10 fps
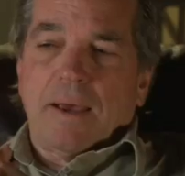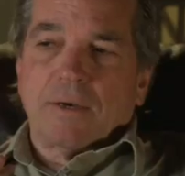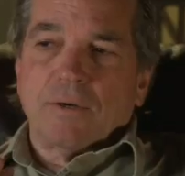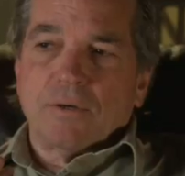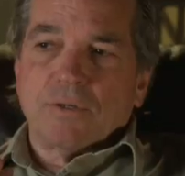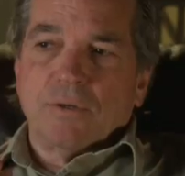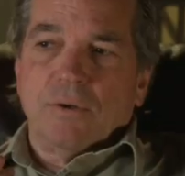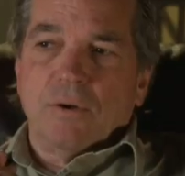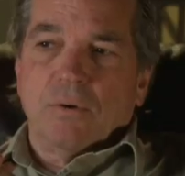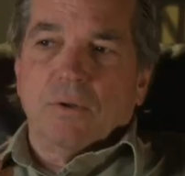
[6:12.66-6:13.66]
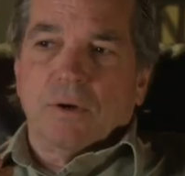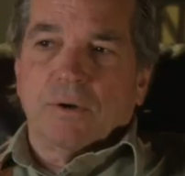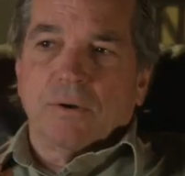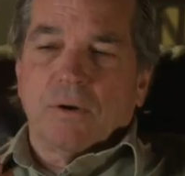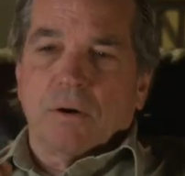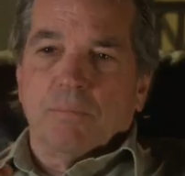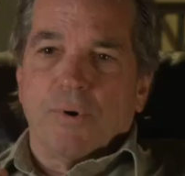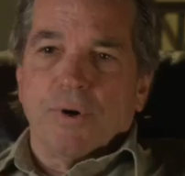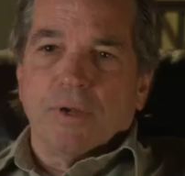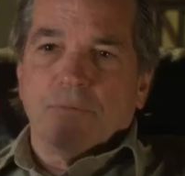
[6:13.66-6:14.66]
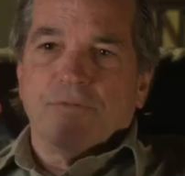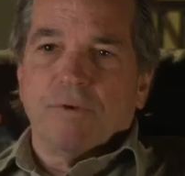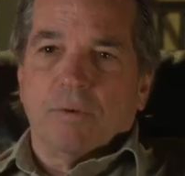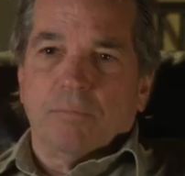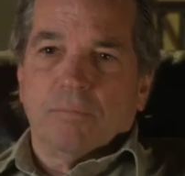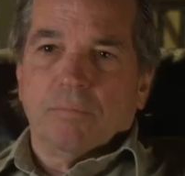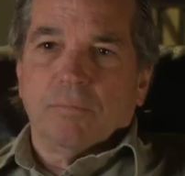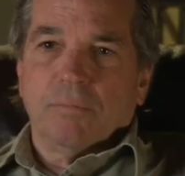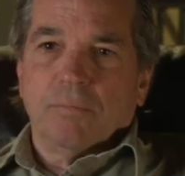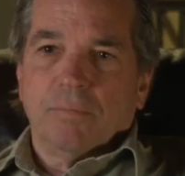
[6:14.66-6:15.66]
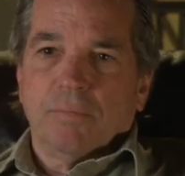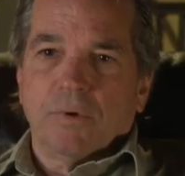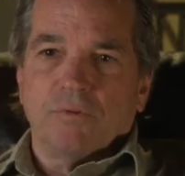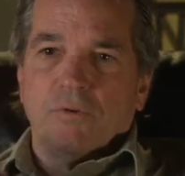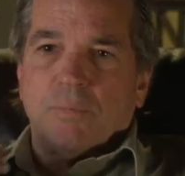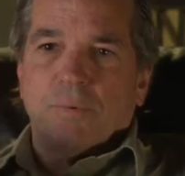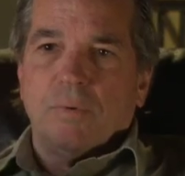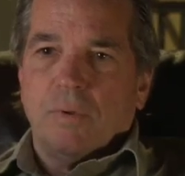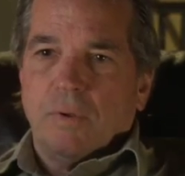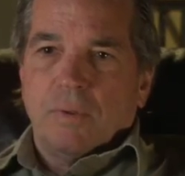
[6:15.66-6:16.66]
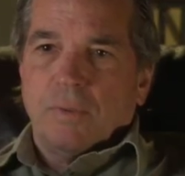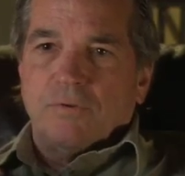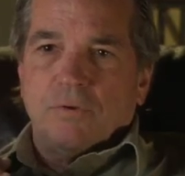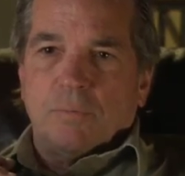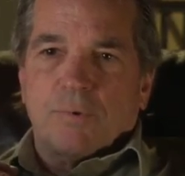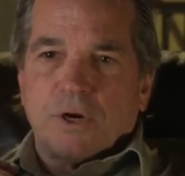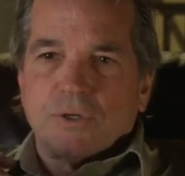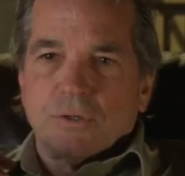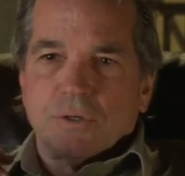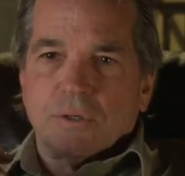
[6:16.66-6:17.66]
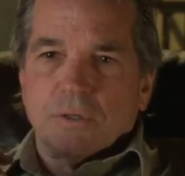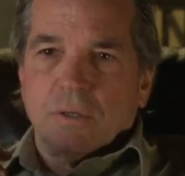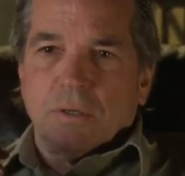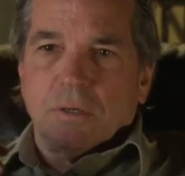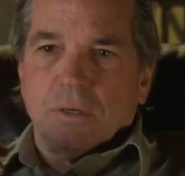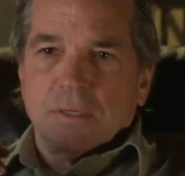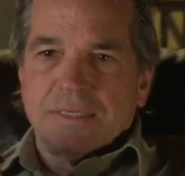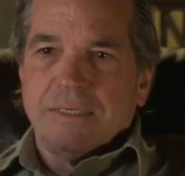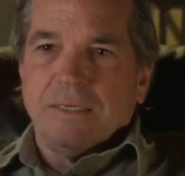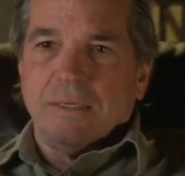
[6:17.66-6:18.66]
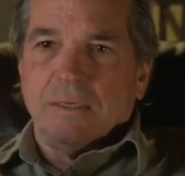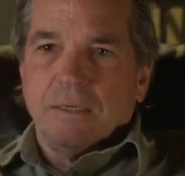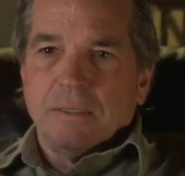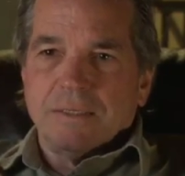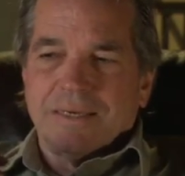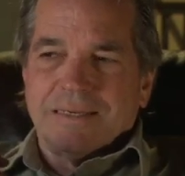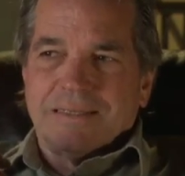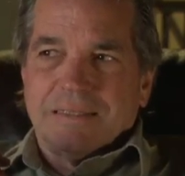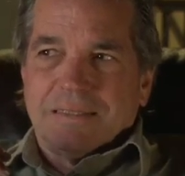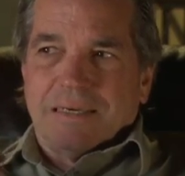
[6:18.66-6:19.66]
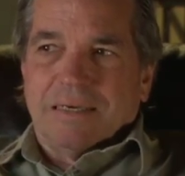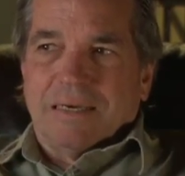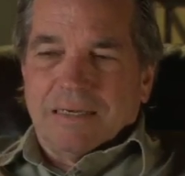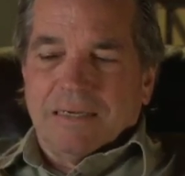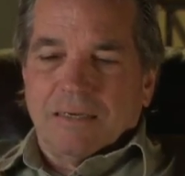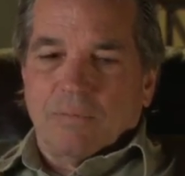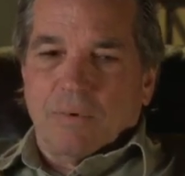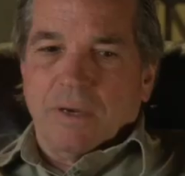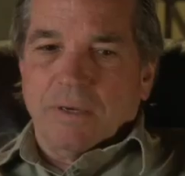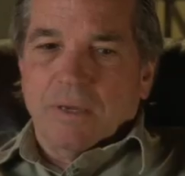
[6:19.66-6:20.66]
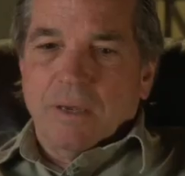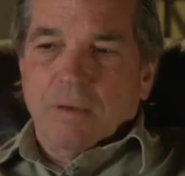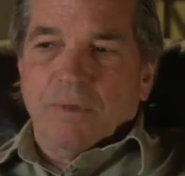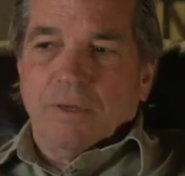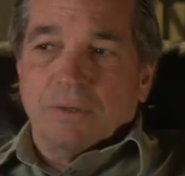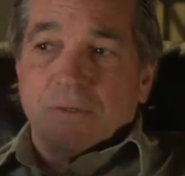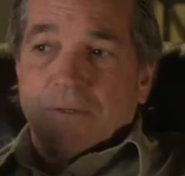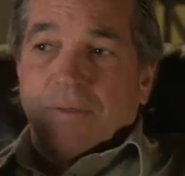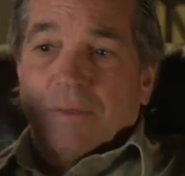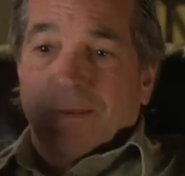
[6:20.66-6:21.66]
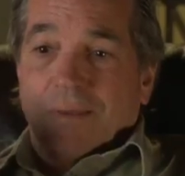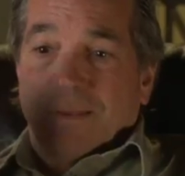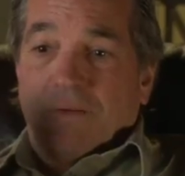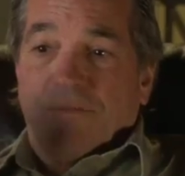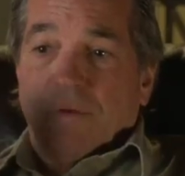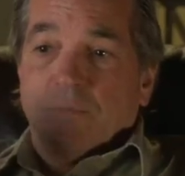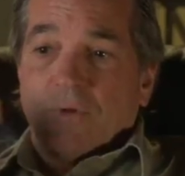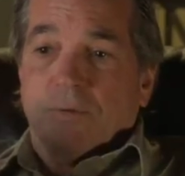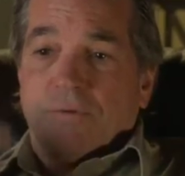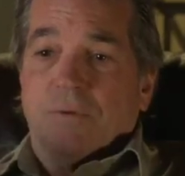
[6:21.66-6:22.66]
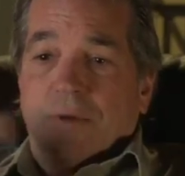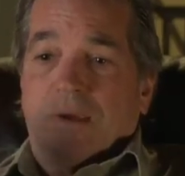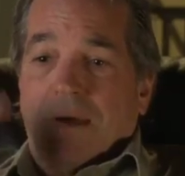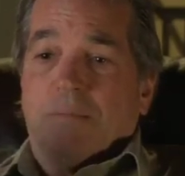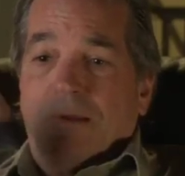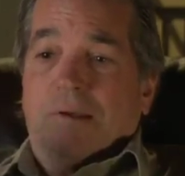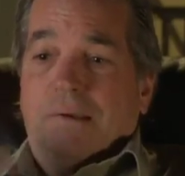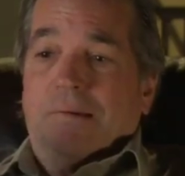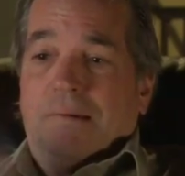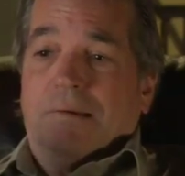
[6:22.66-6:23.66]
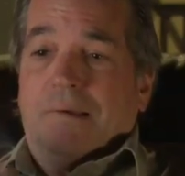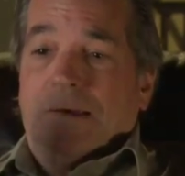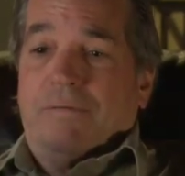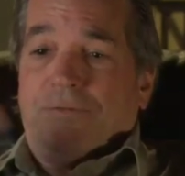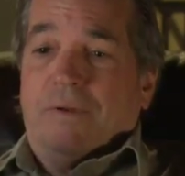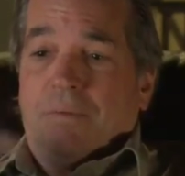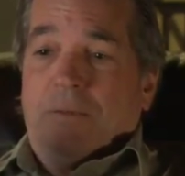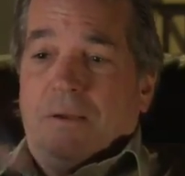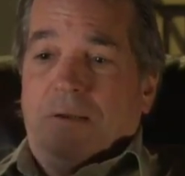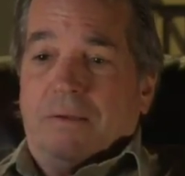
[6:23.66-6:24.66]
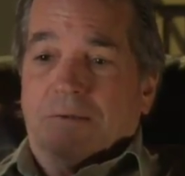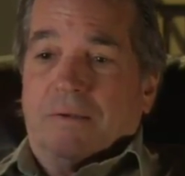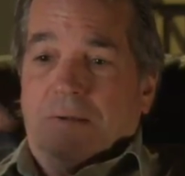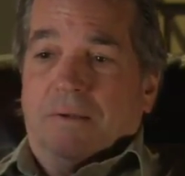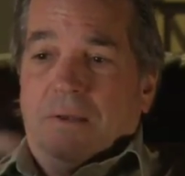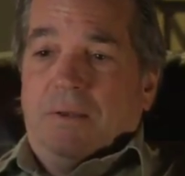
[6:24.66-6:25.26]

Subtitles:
Actors no longer are burning up film. There's no pressure in a scene to say, I got to get it right because the film's going through the camera like 90 feet a minute, and it's gonna,